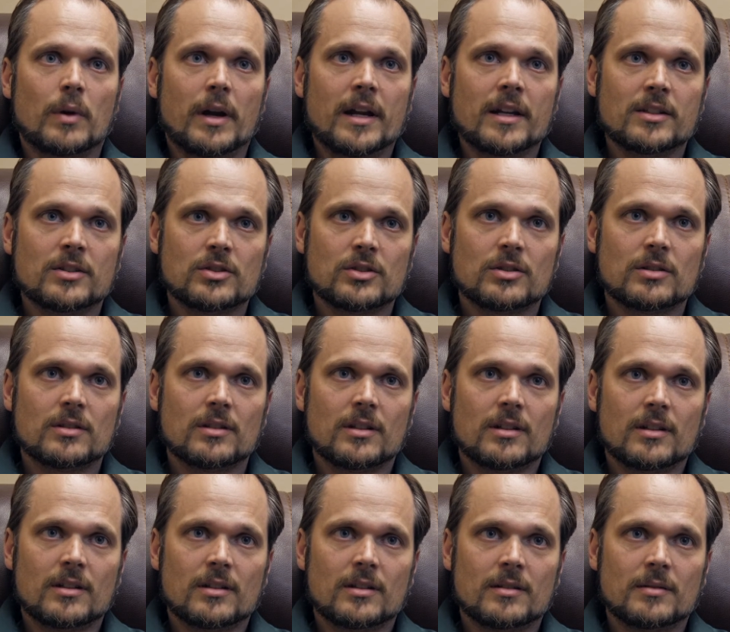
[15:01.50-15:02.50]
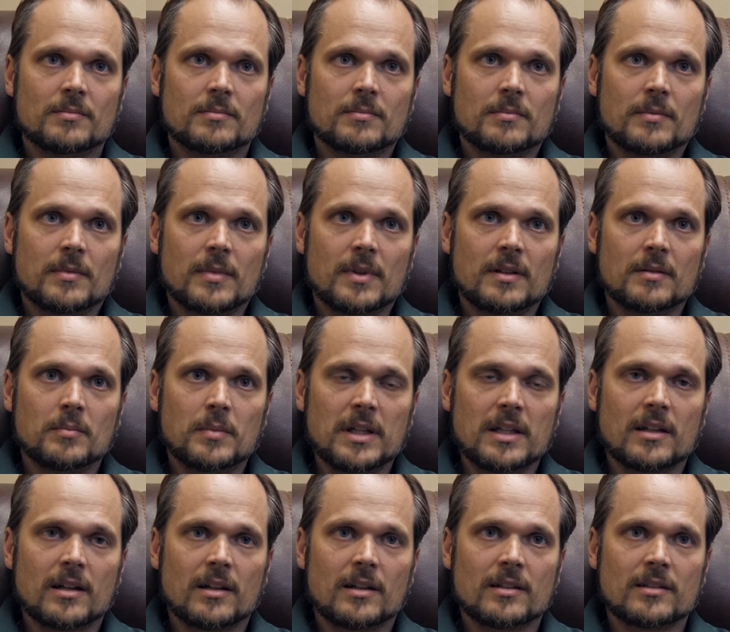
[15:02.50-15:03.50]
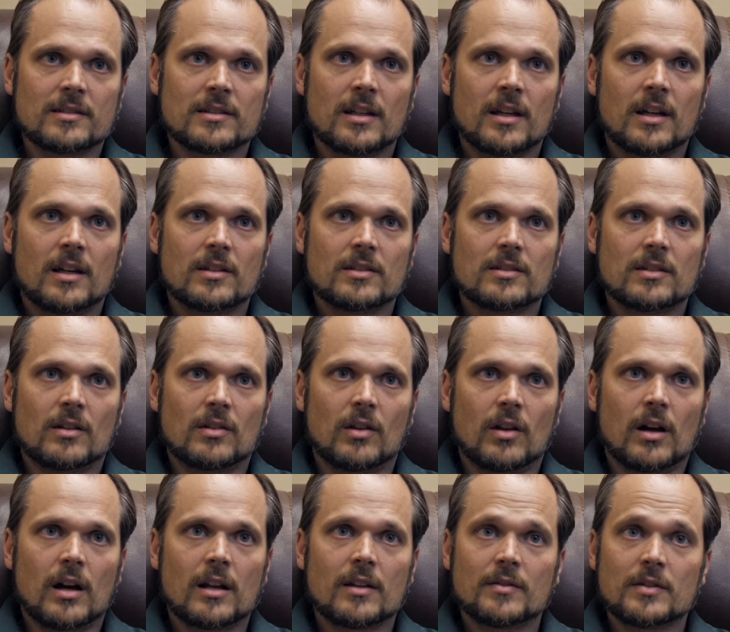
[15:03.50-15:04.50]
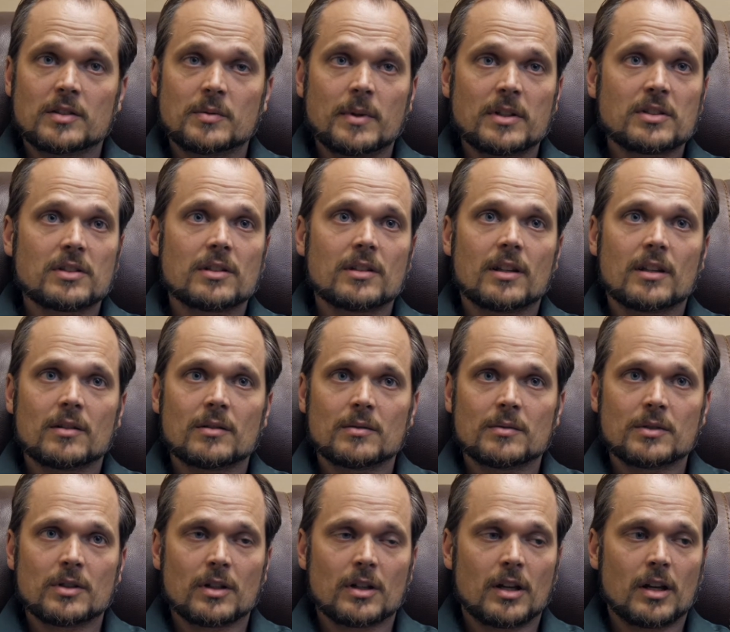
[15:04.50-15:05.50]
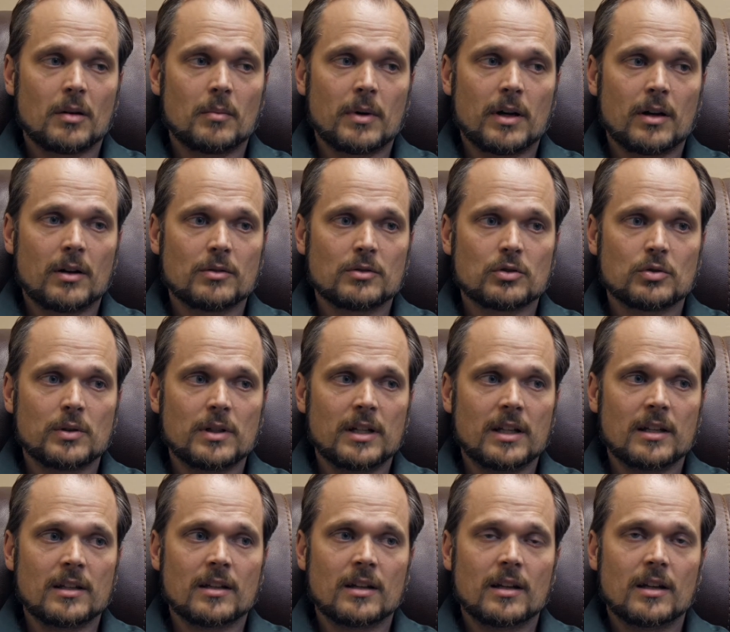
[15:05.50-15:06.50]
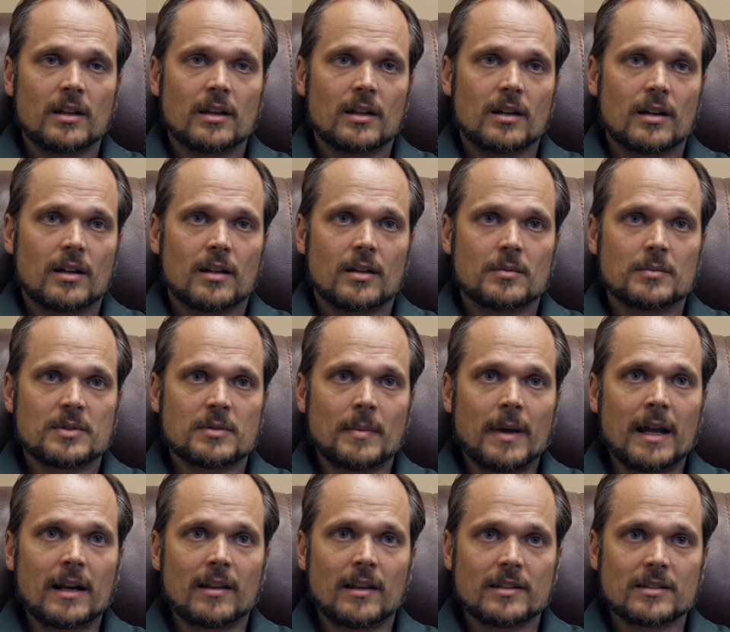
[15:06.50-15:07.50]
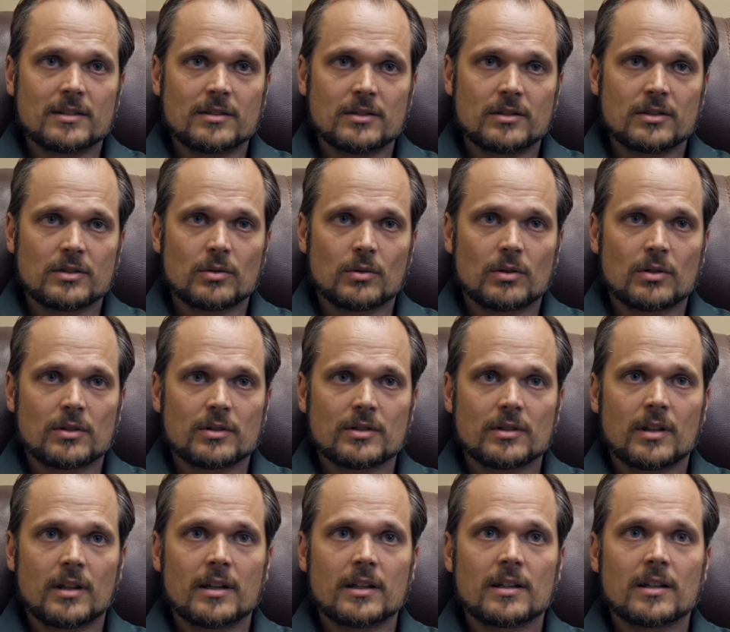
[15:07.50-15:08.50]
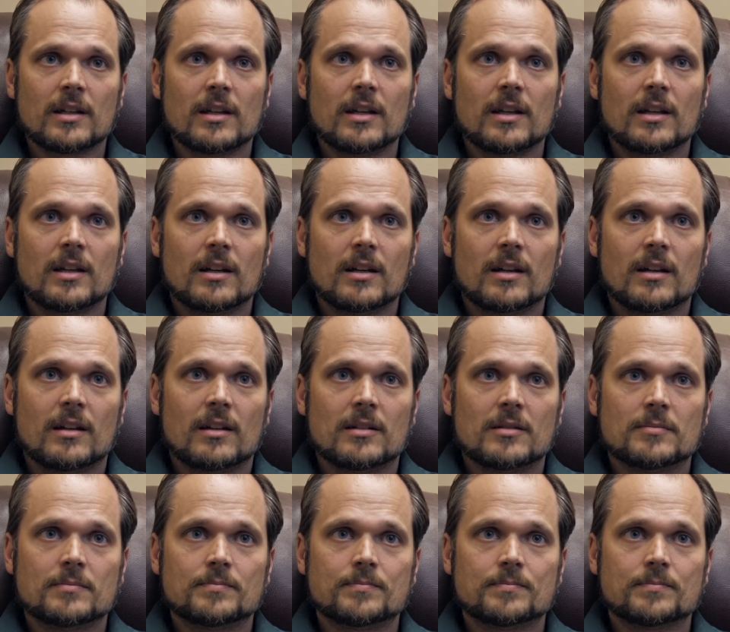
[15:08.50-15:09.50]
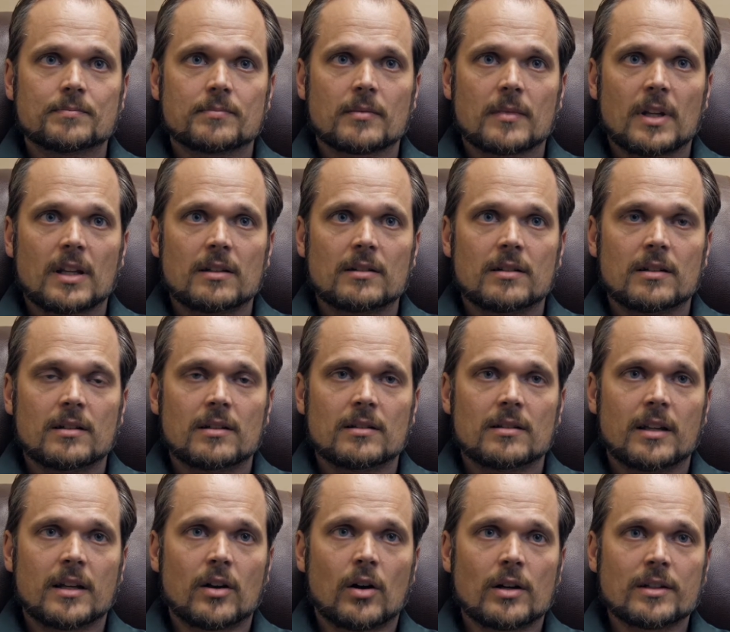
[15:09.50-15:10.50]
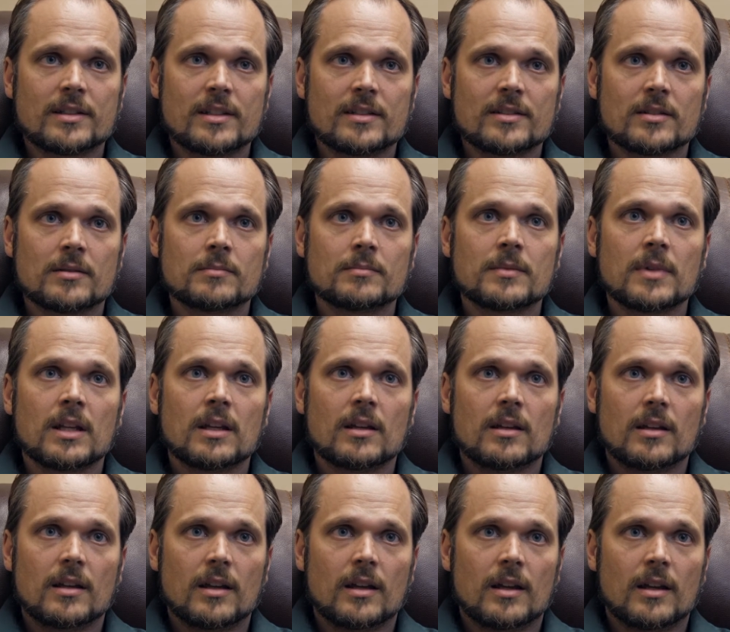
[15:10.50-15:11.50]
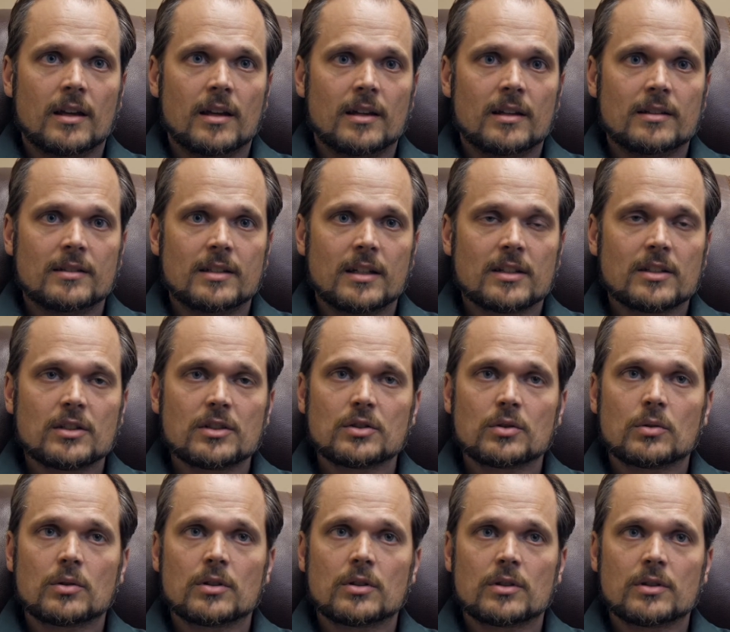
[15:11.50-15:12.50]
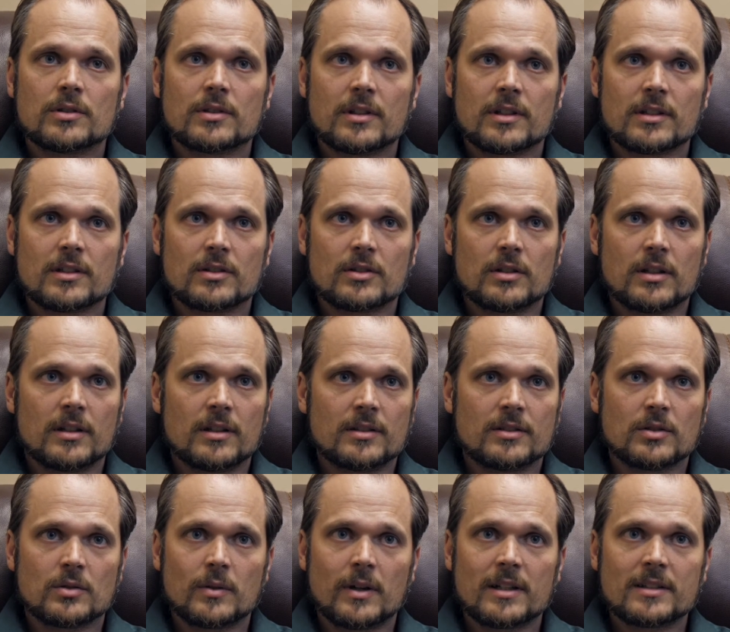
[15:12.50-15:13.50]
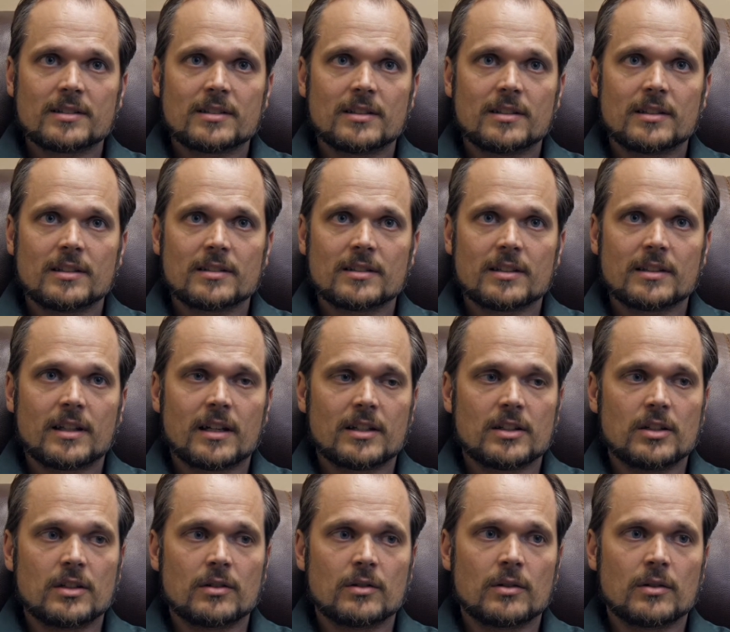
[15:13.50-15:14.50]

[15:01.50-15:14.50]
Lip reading: range, because a lot of, especially like when I'm talking about treating some adolescent disorders like autism and tic disorders and Tourette's and things like that,